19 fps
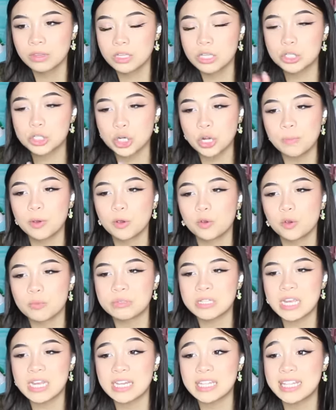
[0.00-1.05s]
the German
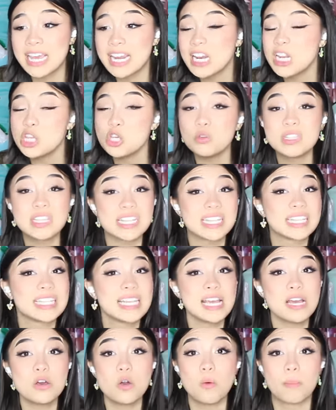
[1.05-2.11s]
group did. They didn't use a
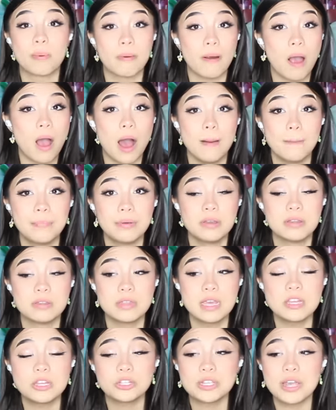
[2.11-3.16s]
single prop.
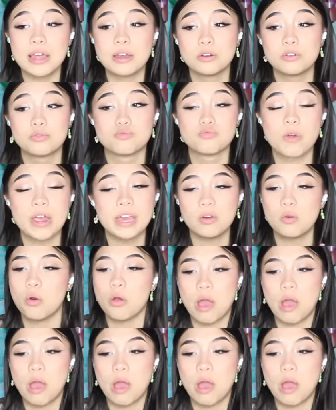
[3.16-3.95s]
They just had great